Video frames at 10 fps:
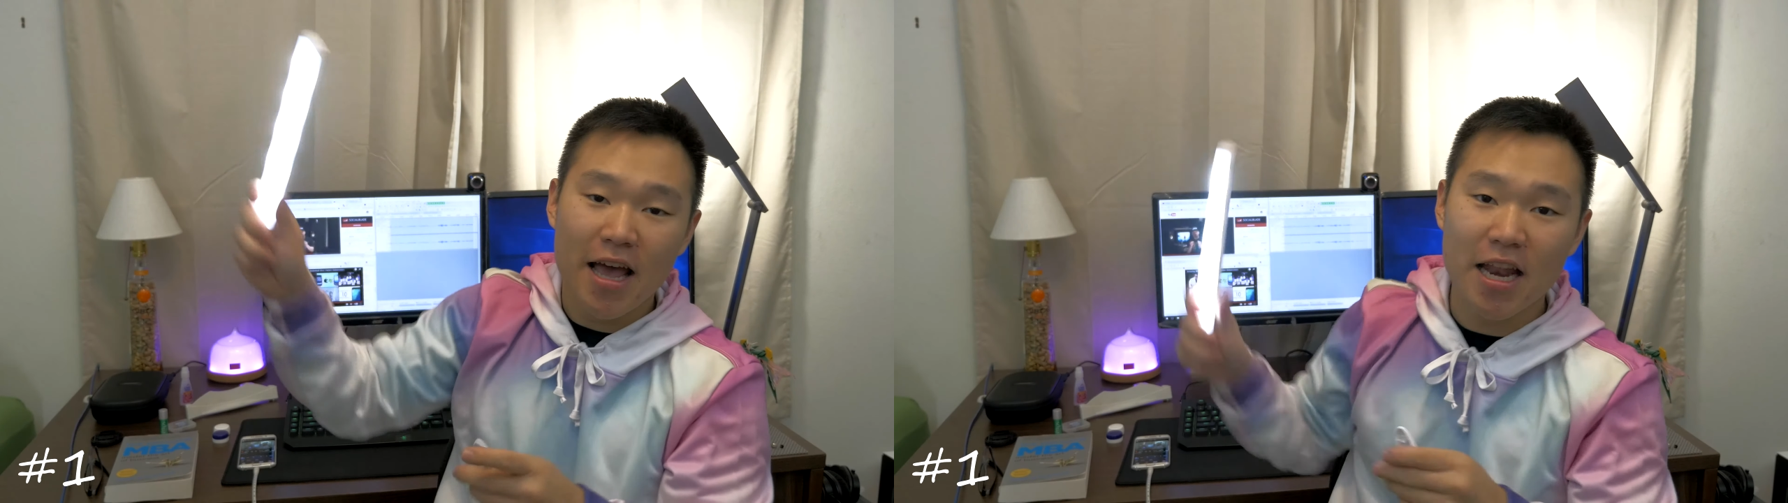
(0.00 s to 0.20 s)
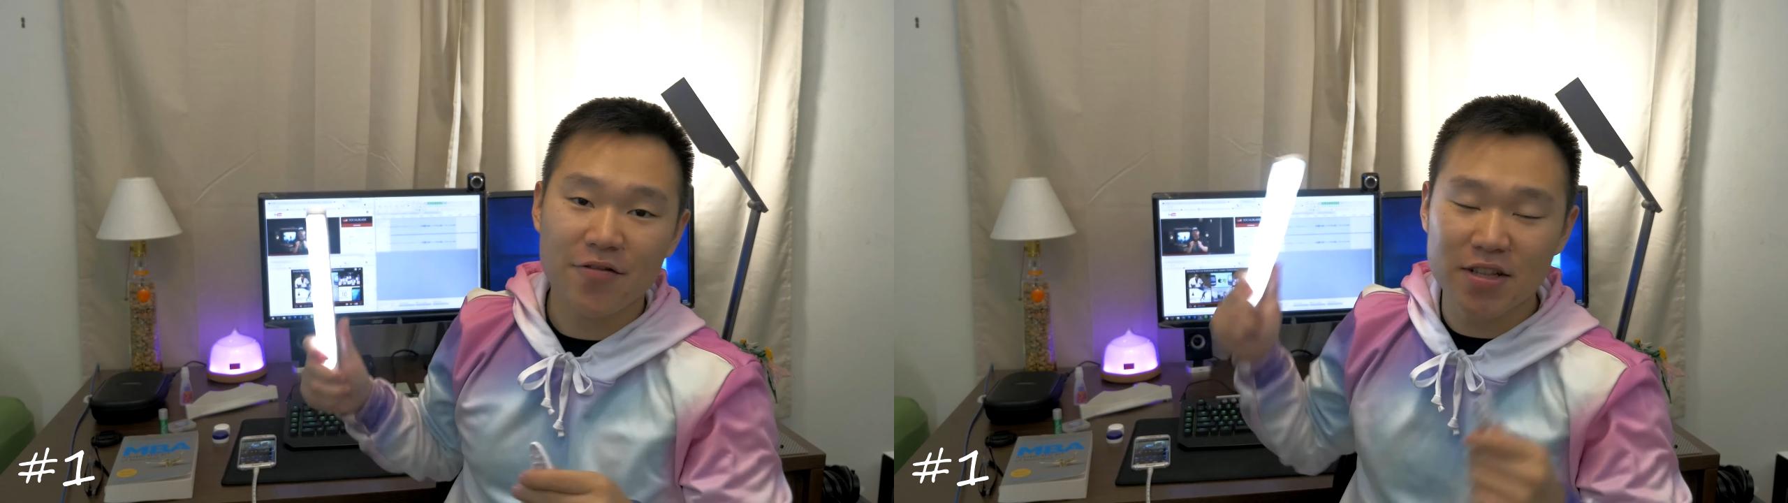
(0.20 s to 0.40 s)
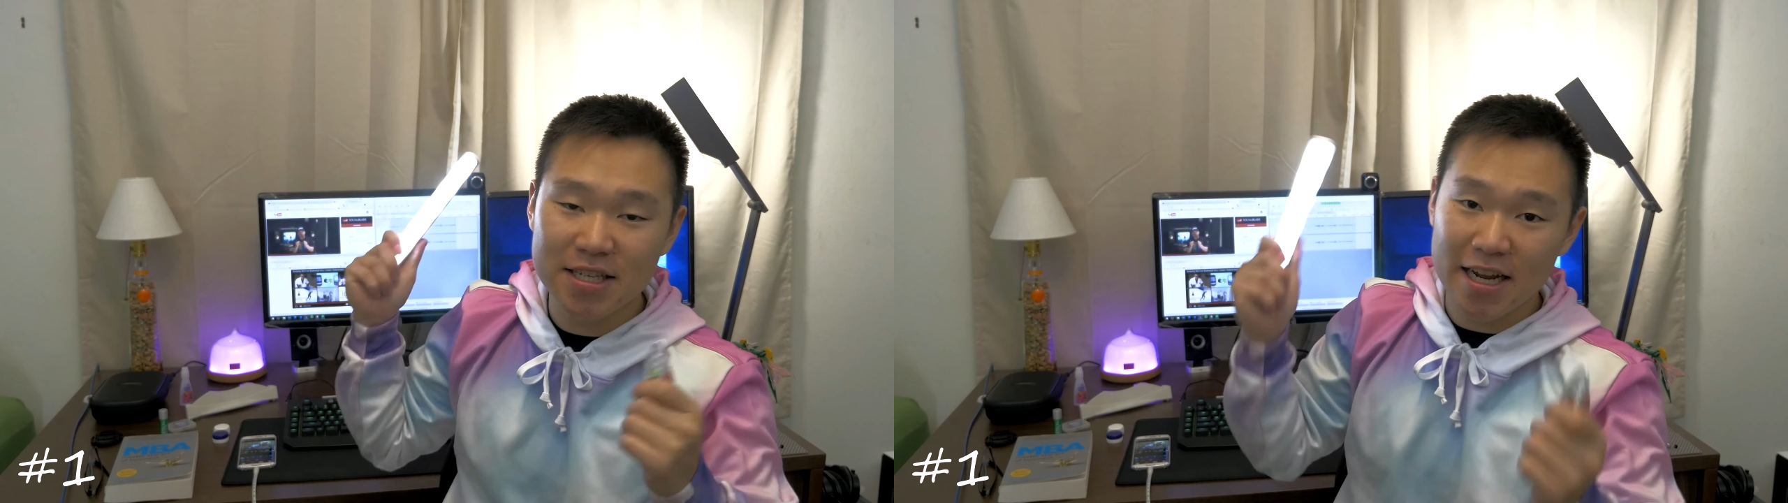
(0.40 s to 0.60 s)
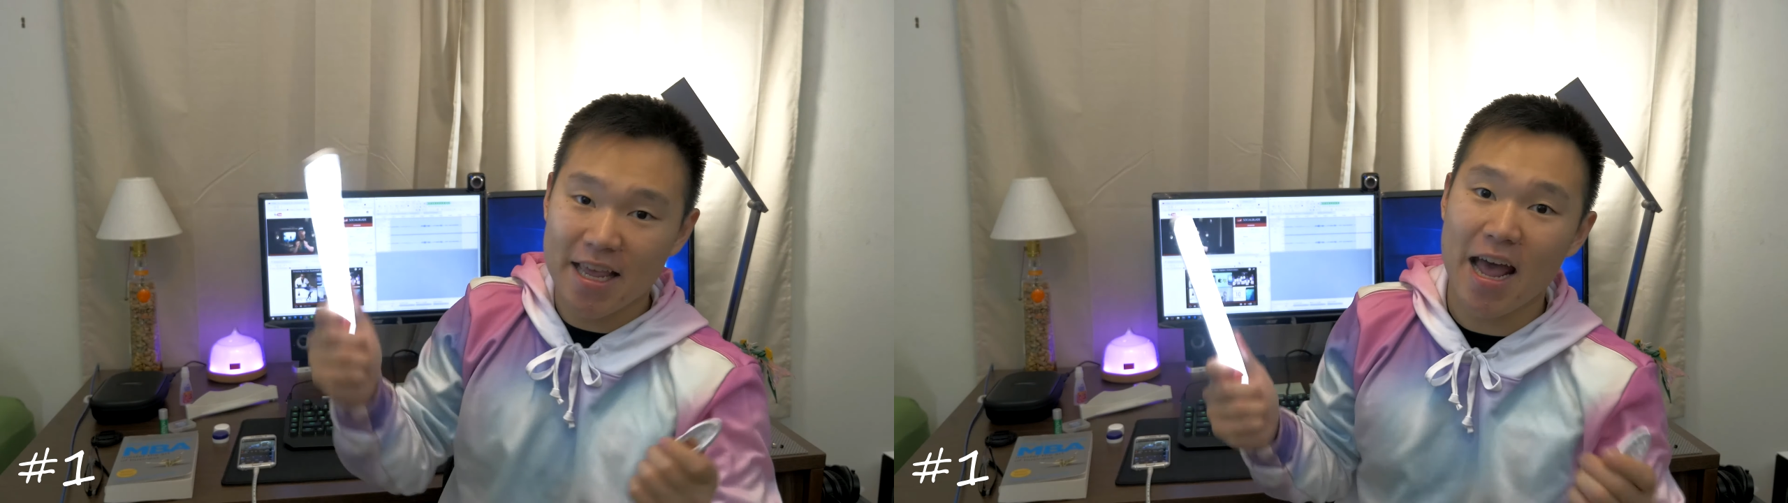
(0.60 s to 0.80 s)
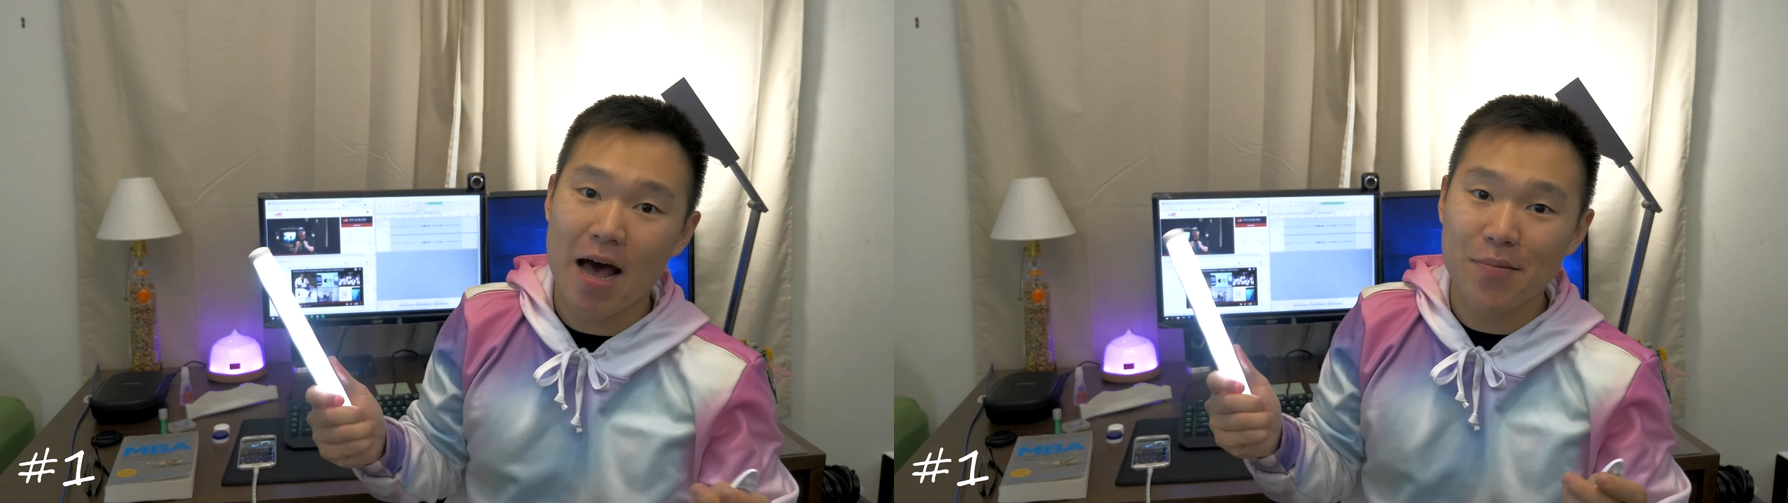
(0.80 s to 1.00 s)
And if it's in a
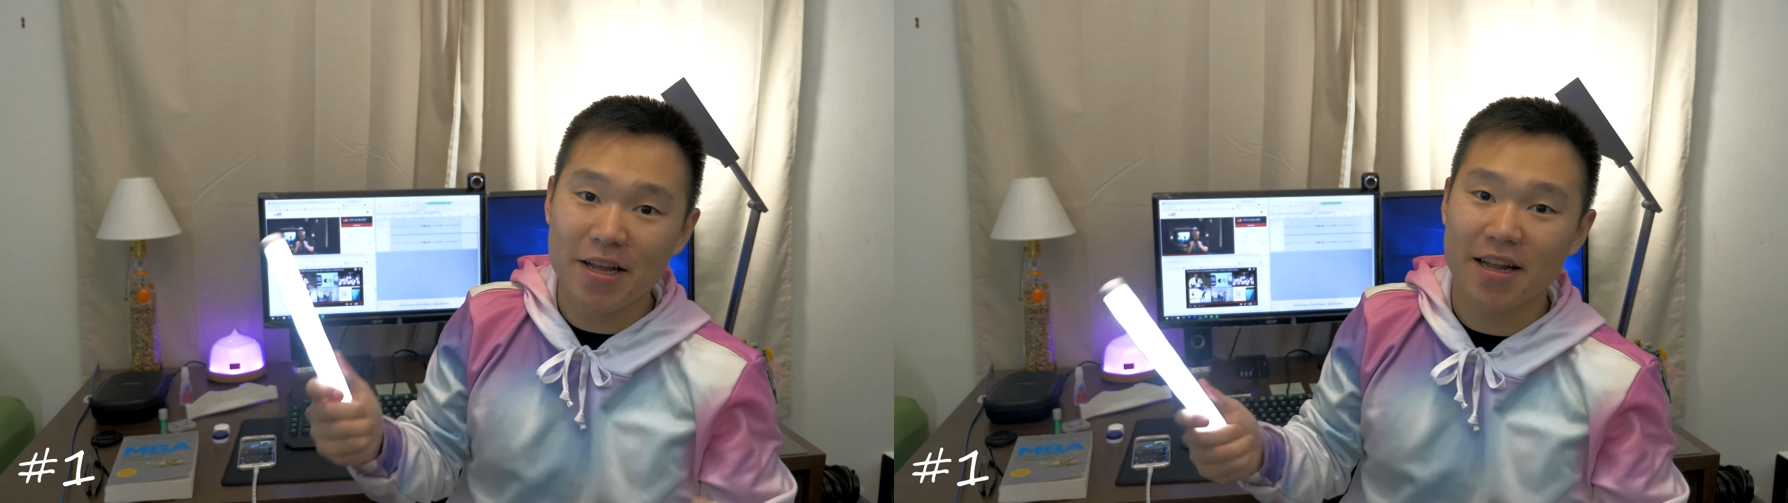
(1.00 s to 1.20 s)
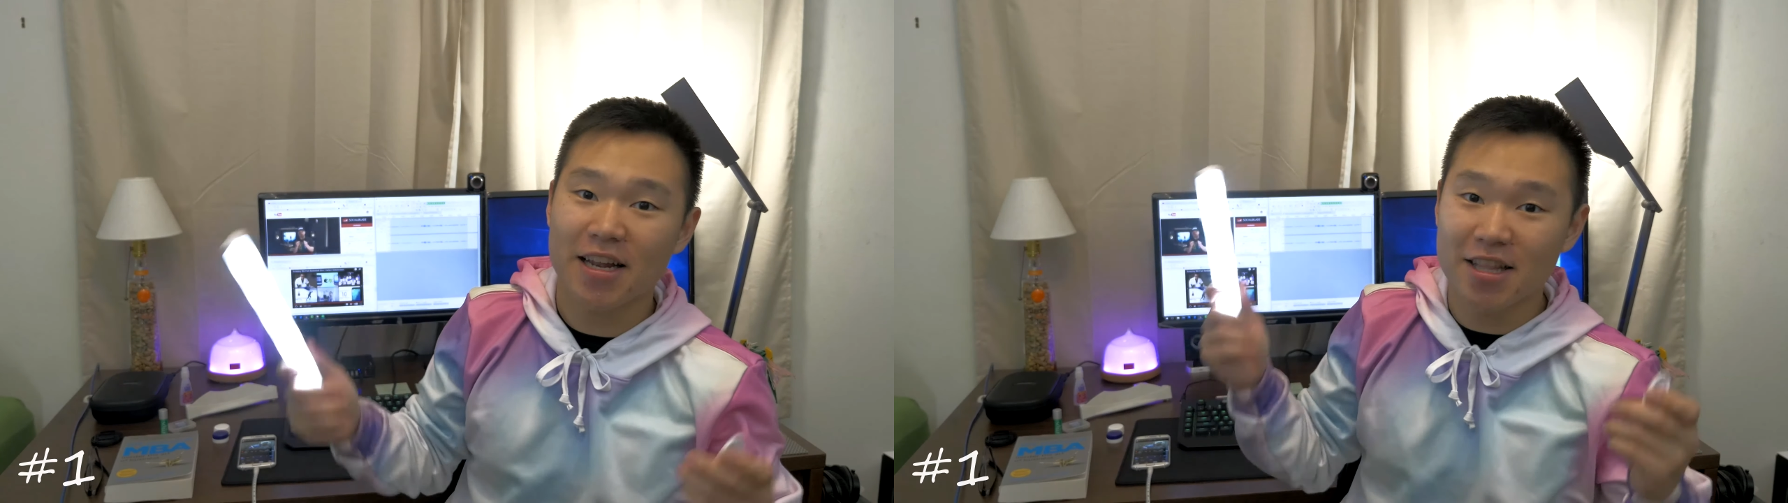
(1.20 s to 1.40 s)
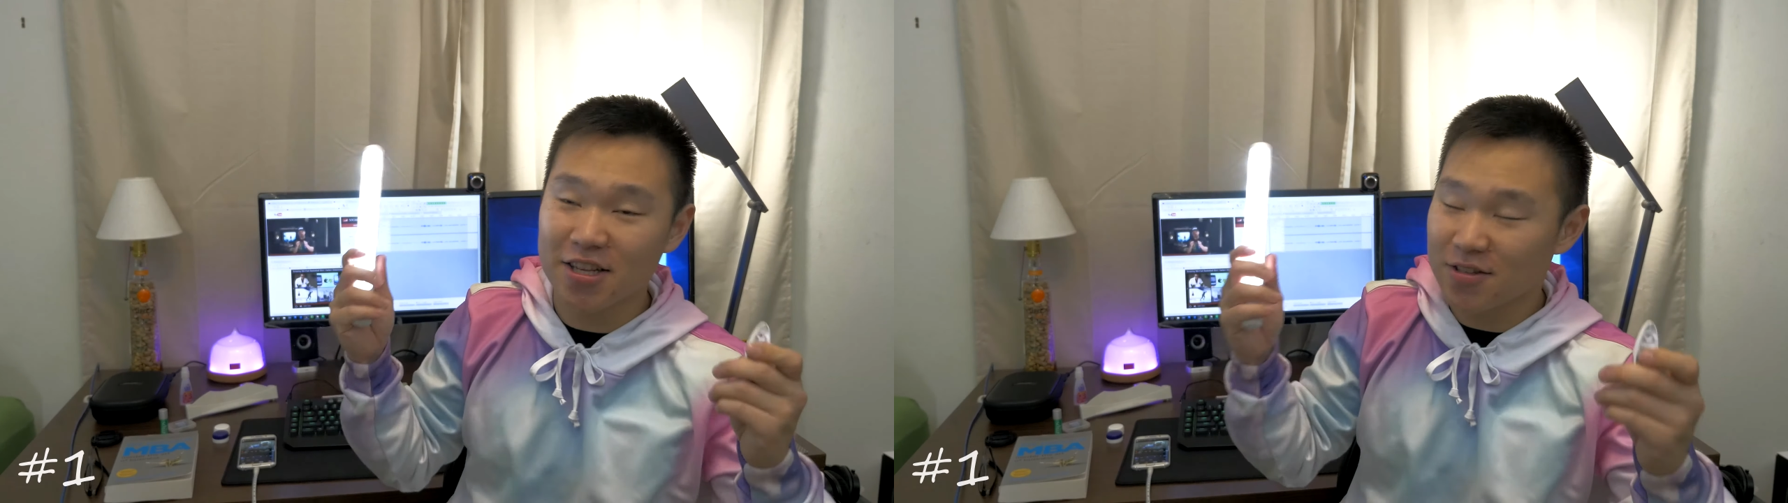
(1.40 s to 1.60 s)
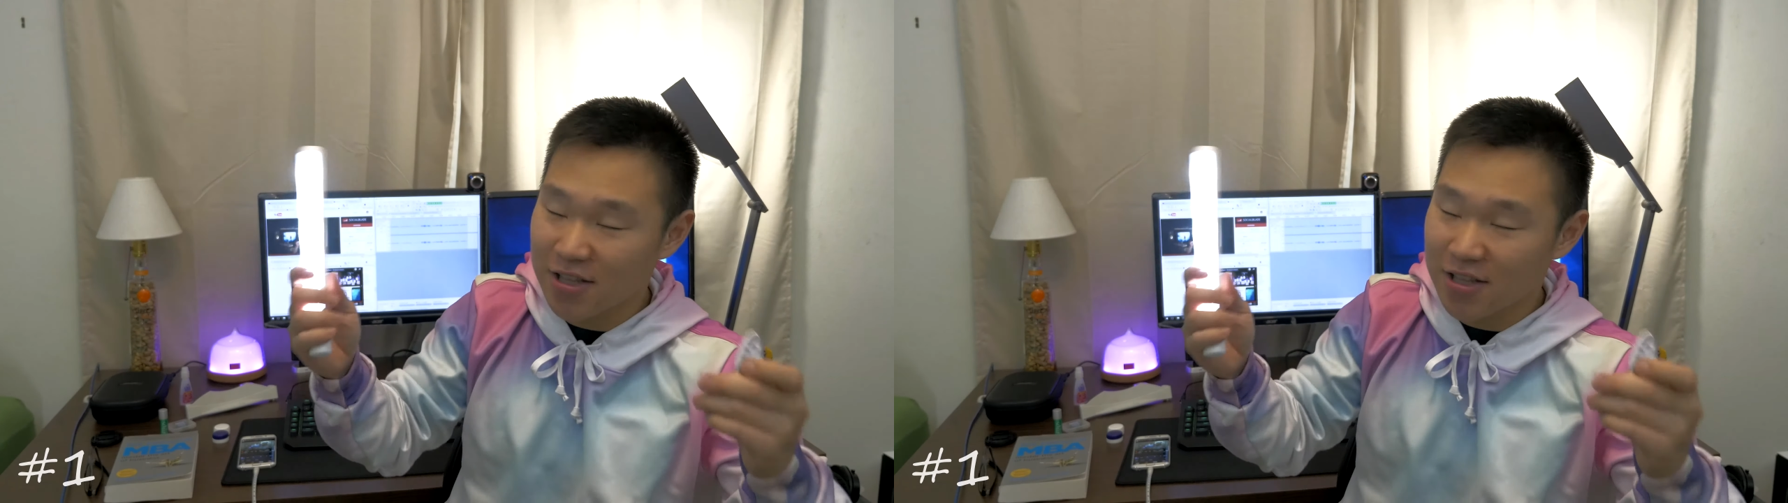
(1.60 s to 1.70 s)
cabinet and